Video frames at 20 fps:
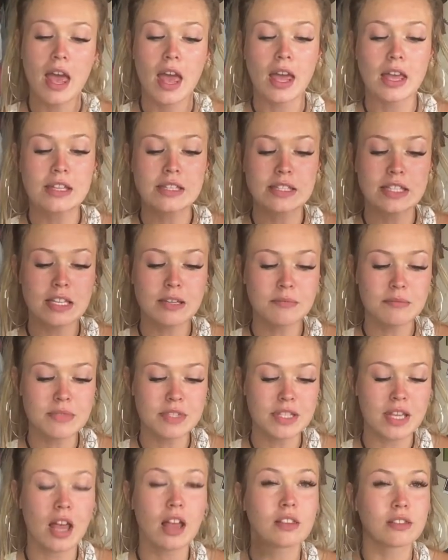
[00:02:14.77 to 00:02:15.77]
It
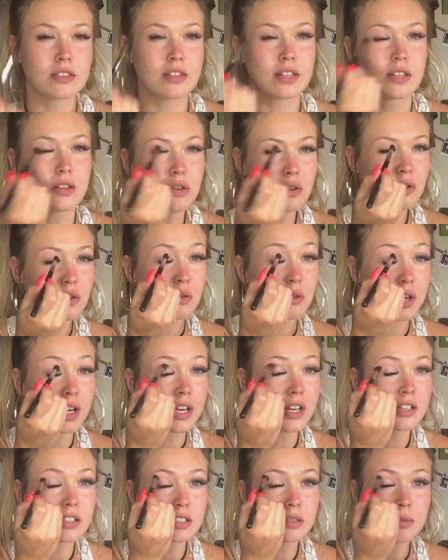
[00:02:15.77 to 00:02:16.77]
seems a little
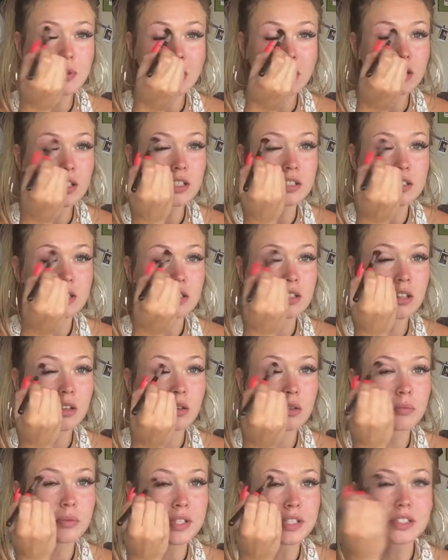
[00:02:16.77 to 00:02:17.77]
gritty, to be honest. I thought
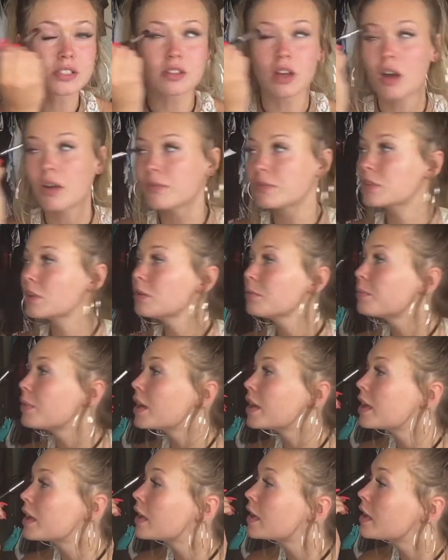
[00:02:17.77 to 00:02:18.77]
it'd be softer,
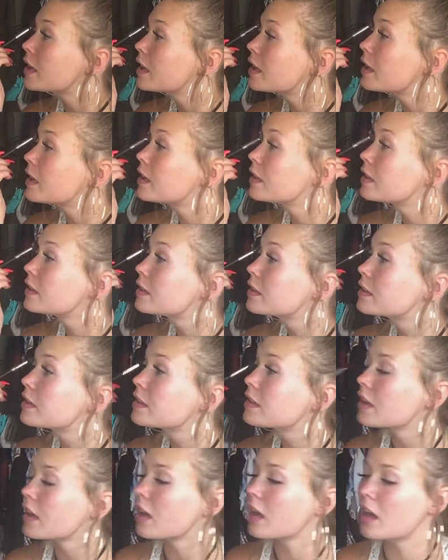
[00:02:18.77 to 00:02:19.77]
but it is
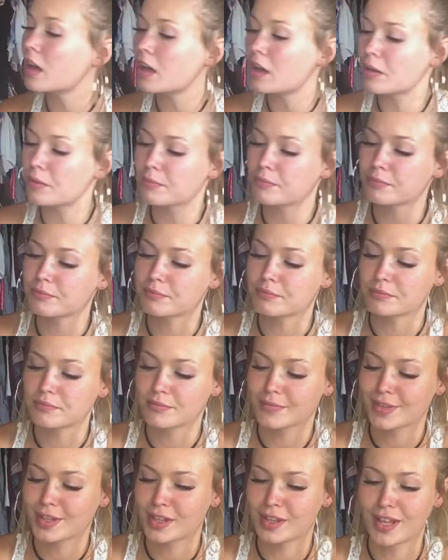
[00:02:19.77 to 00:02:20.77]

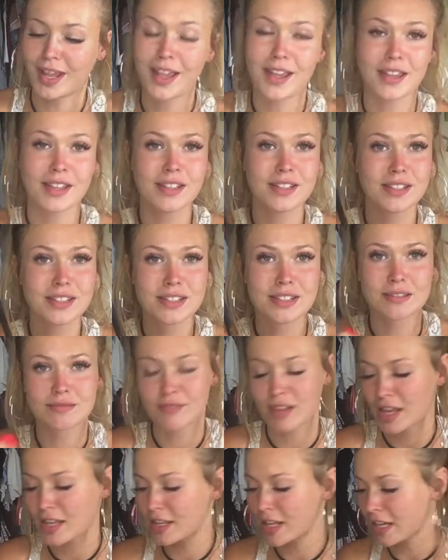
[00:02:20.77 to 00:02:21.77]
nice.
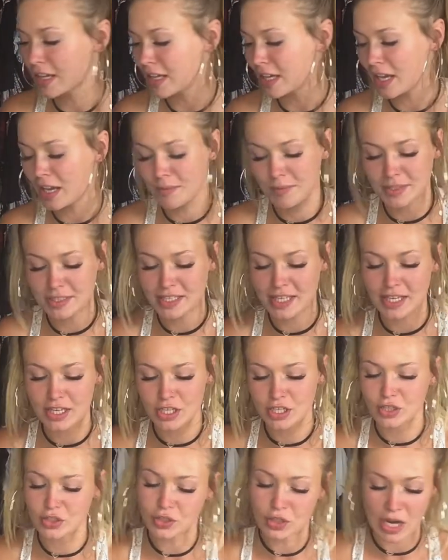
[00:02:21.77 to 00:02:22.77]
I like it. I'm excited
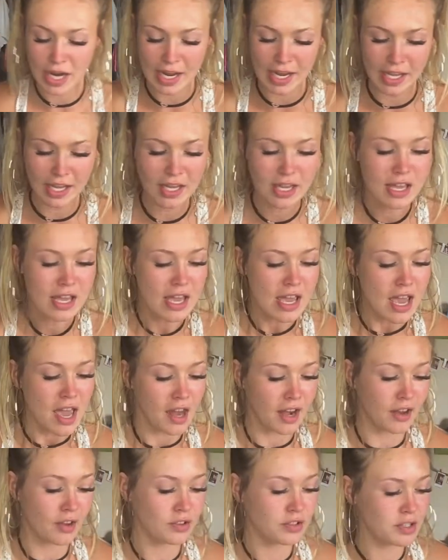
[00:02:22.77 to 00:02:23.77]
to try it.
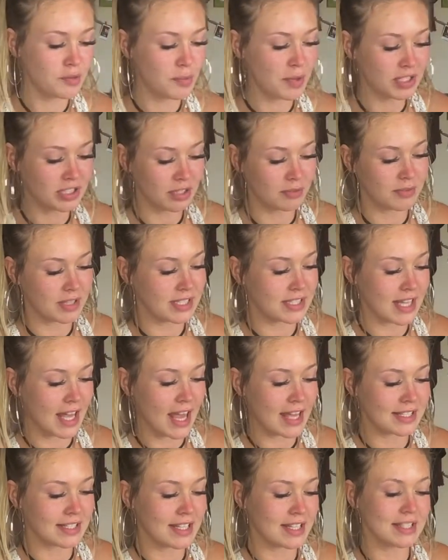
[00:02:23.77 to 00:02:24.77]
And I also picked up this
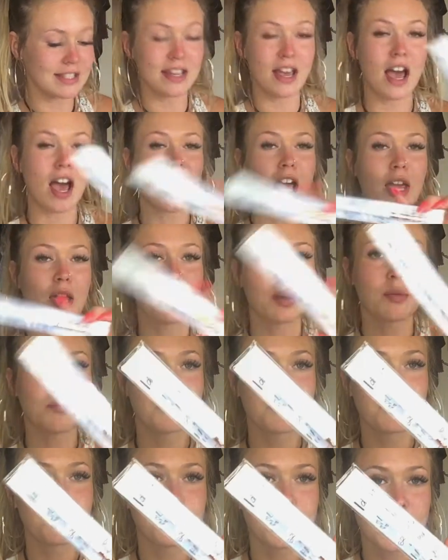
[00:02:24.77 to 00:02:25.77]
Essence Eye
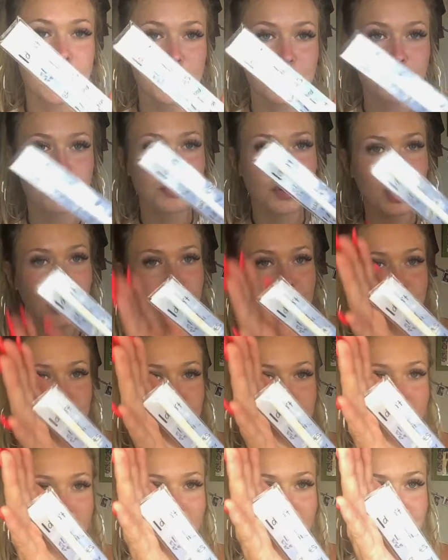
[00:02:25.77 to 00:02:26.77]
Blender
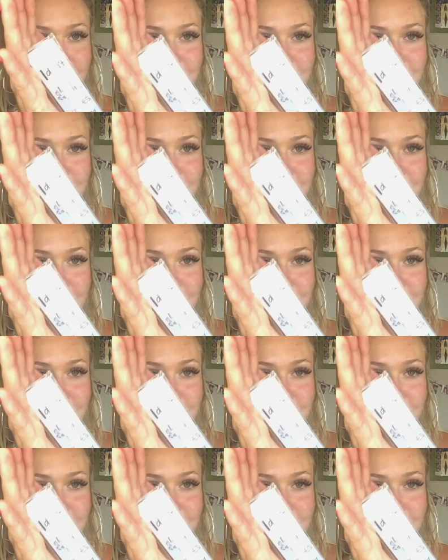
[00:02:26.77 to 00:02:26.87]
brush. I